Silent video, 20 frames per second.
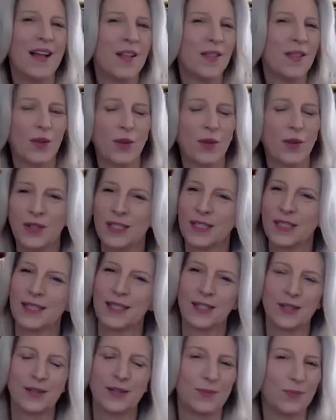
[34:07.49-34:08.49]
they're the ones
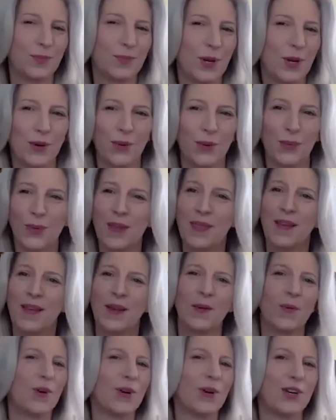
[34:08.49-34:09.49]
that win the
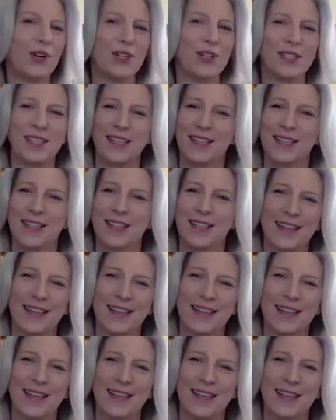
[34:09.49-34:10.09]
awards at